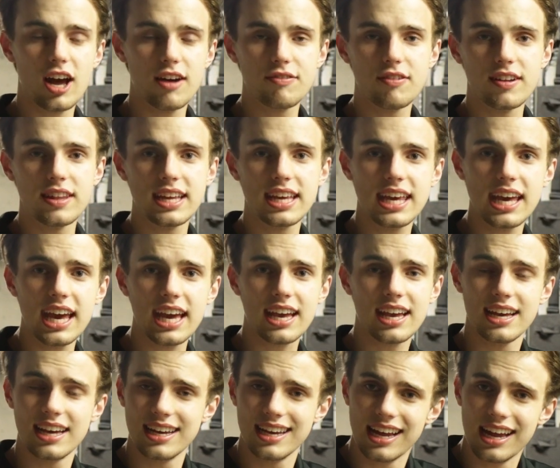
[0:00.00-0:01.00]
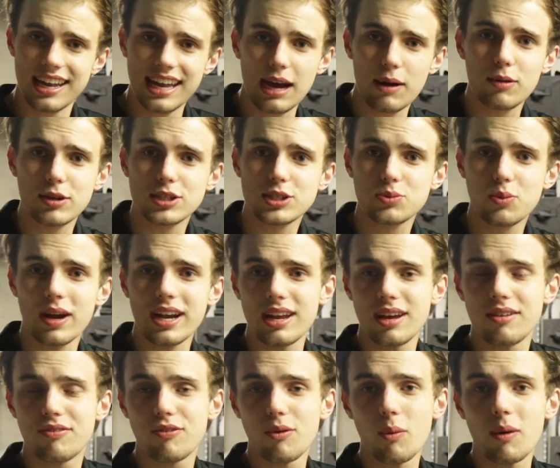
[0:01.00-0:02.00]
off on the gig. Now we're just
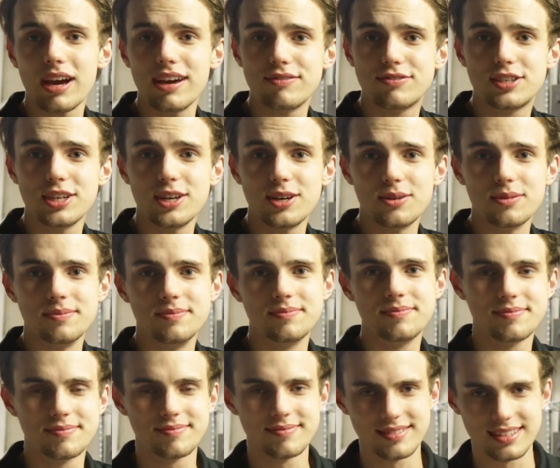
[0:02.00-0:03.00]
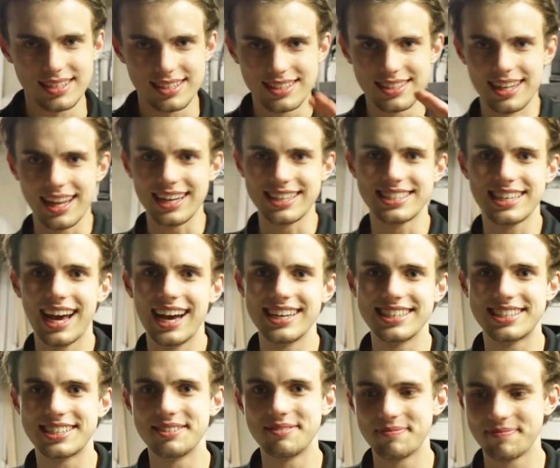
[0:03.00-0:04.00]
ready for Wave 2. Thanks,
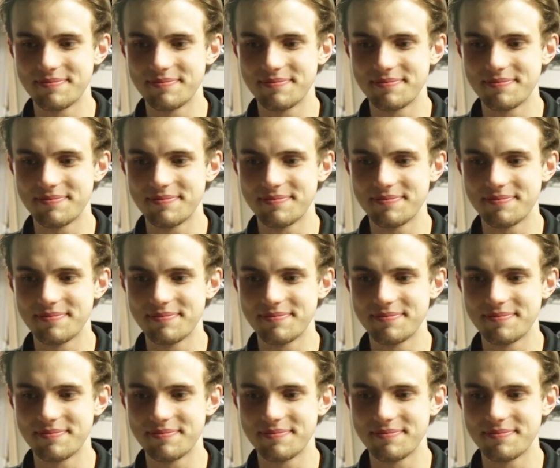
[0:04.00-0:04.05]
guys.